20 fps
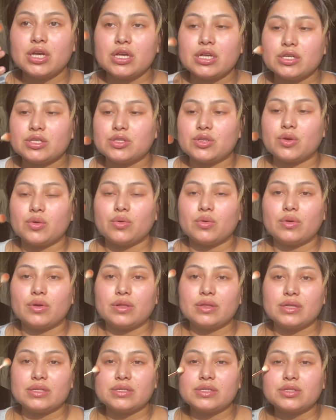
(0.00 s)
So
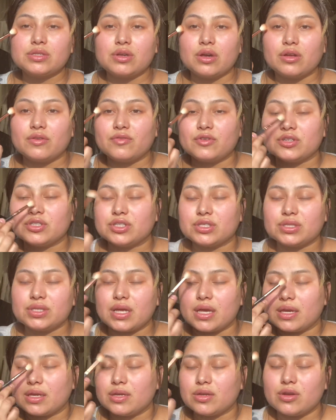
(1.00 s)
this is good for just
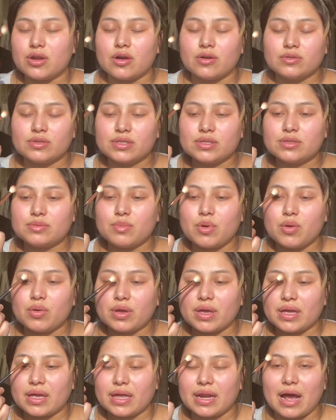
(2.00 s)
like, you know,
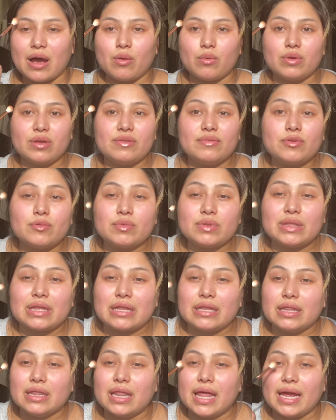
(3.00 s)
smoking it out even with the
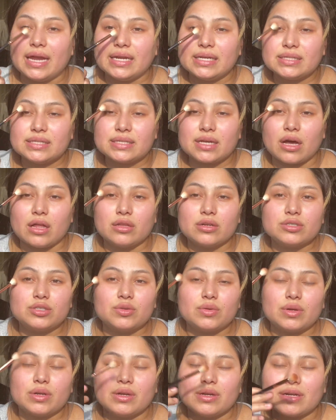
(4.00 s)
lightest color, so
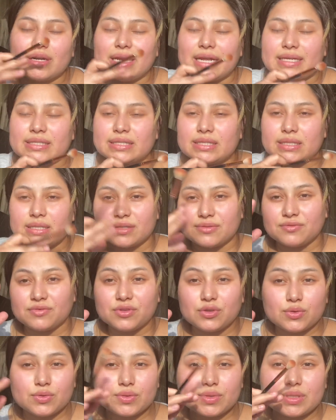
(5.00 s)
it can look nice and
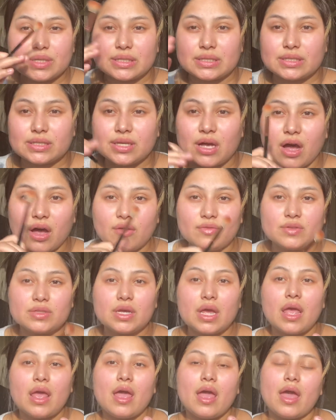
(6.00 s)
diffused and soft.
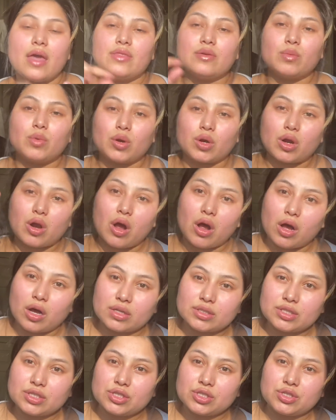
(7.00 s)
And the more
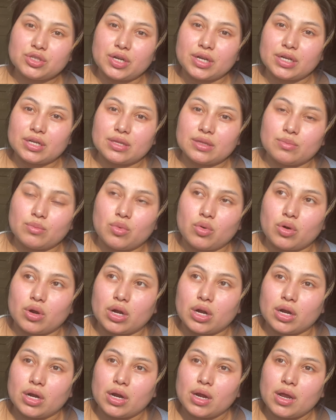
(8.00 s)
concentrated, the
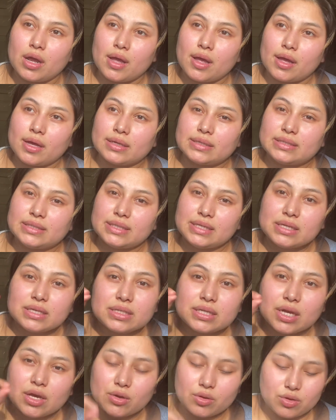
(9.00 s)
more
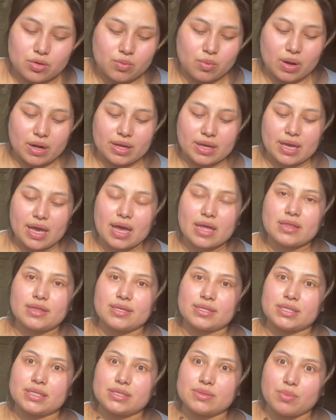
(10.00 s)
detail you want to get, the
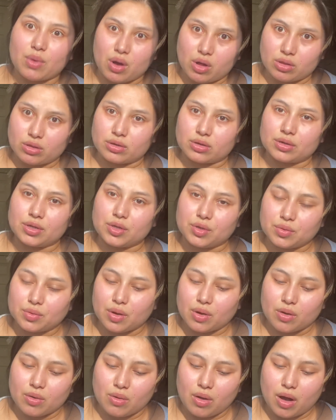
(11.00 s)
smaller you
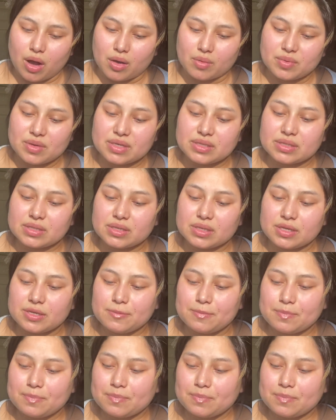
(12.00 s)
go, obviously.